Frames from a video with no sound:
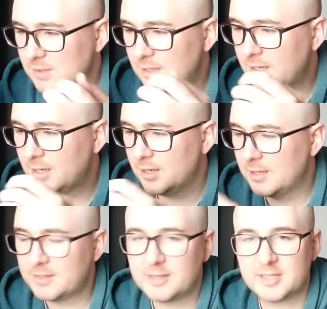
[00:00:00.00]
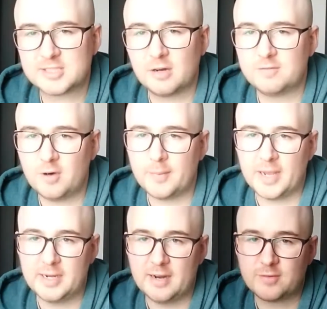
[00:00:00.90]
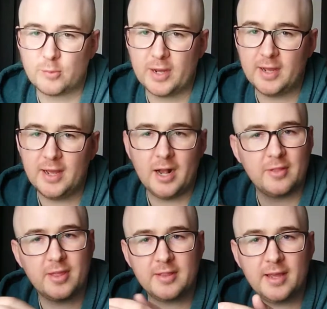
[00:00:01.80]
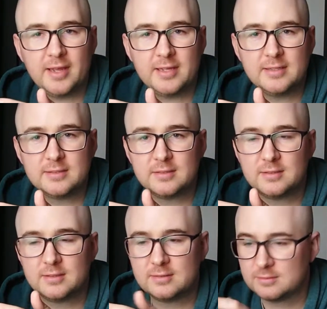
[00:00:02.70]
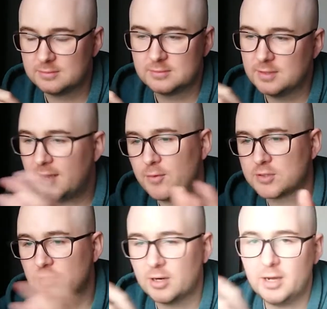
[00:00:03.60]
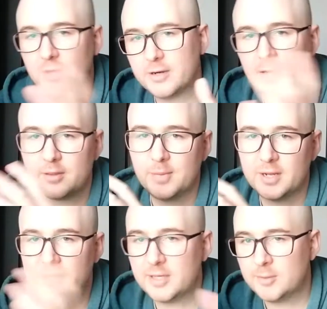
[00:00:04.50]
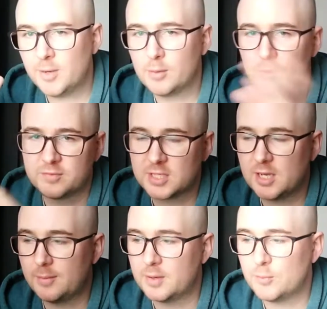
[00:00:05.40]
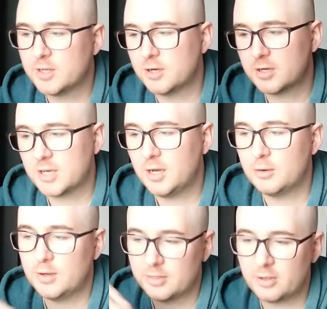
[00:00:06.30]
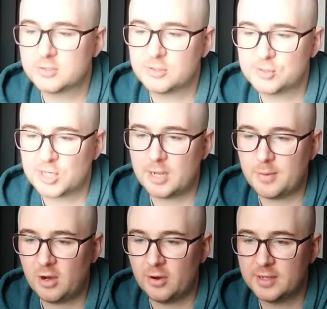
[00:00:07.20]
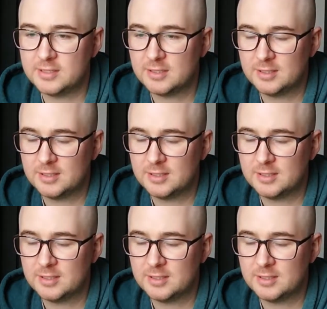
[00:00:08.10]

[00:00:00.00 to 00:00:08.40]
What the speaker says: and then they start vomiting everywhere, and then everyone's all like, oh no, the bloody werewolves are coming, we gotta go, and those two stay behind,